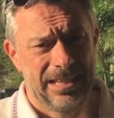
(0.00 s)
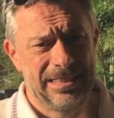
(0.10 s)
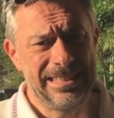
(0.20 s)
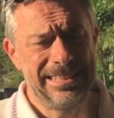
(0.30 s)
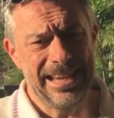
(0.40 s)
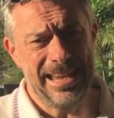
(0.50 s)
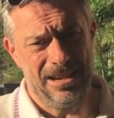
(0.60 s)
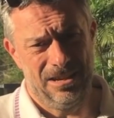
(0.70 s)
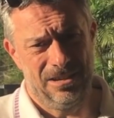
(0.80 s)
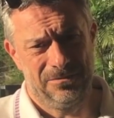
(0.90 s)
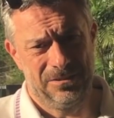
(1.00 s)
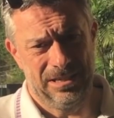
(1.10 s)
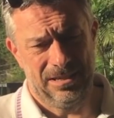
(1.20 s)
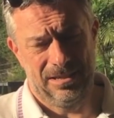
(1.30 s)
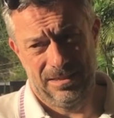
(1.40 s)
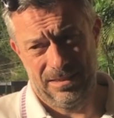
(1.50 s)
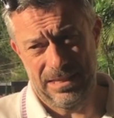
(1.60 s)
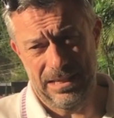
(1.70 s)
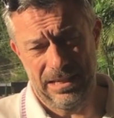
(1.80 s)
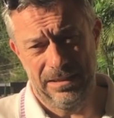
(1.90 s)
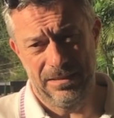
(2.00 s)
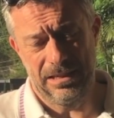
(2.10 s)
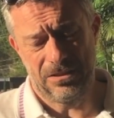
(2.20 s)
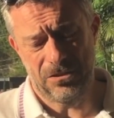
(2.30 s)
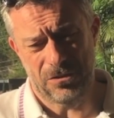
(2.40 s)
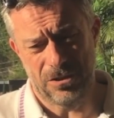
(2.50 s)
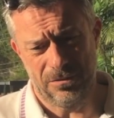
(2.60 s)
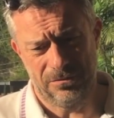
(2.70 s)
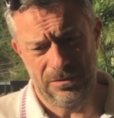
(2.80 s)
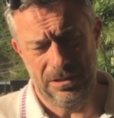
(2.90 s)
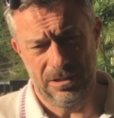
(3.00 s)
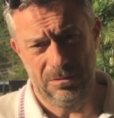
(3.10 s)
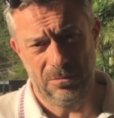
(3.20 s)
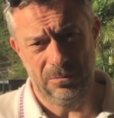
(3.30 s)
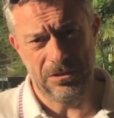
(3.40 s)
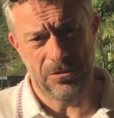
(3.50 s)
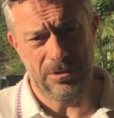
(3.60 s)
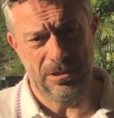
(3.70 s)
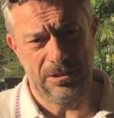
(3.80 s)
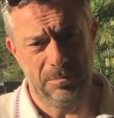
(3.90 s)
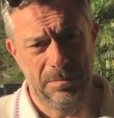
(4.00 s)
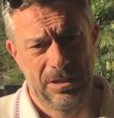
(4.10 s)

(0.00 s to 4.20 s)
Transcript: the day after they took off and went to Arnhem,